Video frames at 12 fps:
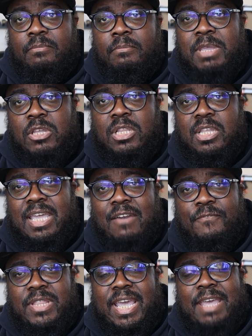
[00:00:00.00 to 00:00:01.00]
be on the lookout
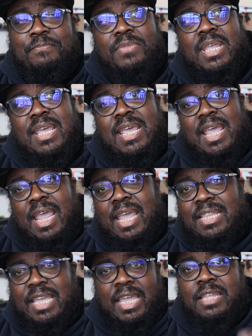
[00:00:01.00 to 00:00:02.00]
for that.
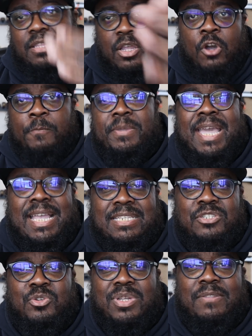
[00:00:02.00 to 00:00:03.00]
And again, hope you guys
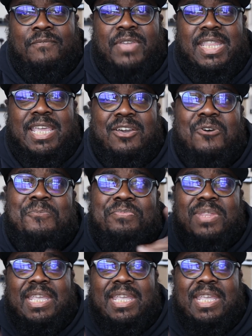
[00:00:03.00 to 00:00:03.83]
enjoyed the video.